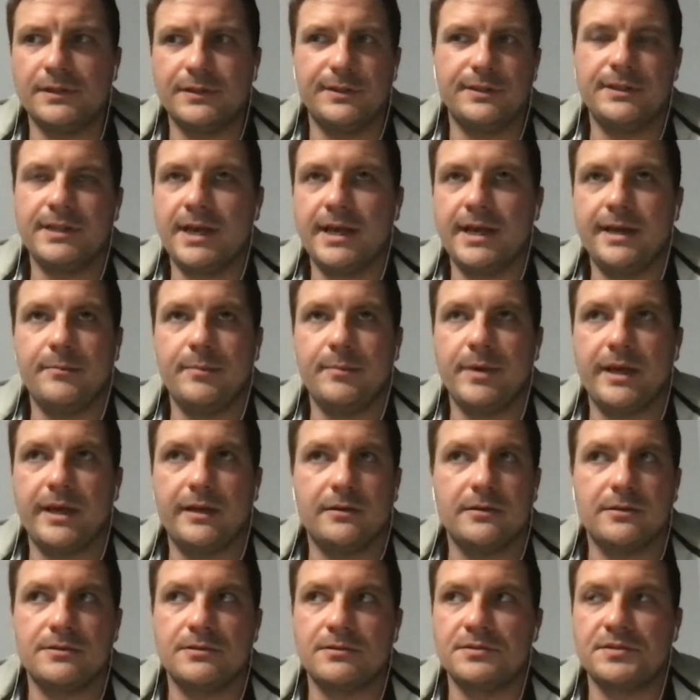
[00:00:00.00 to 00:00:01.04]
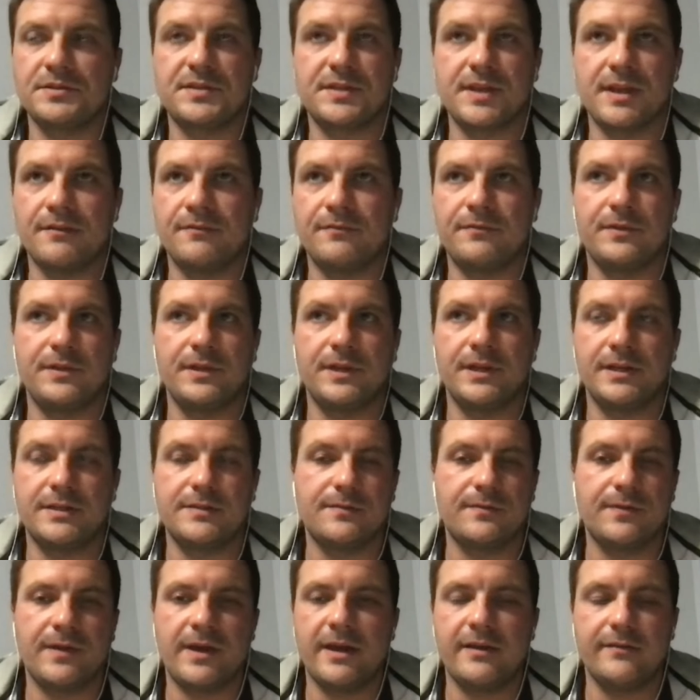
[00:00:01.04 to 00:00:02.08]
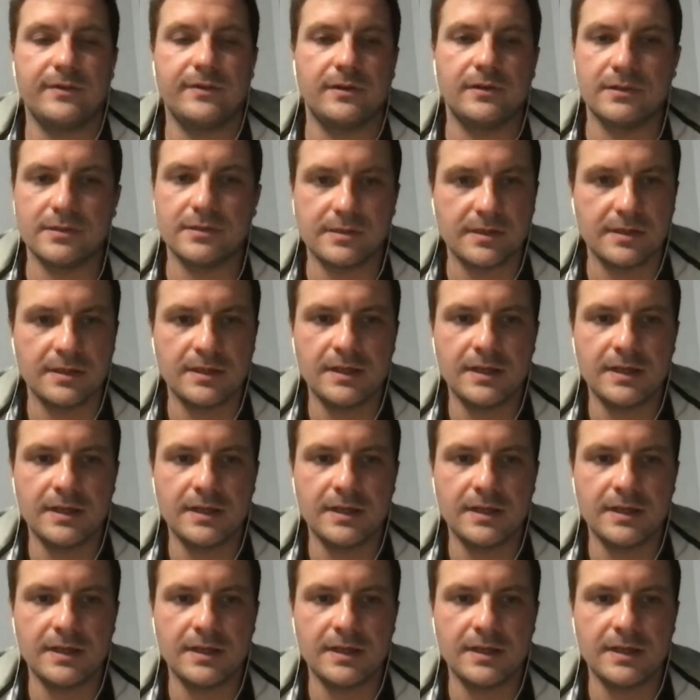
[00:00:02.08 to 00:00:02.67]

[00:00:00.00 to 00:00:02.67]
The linebackers are set for the next five years,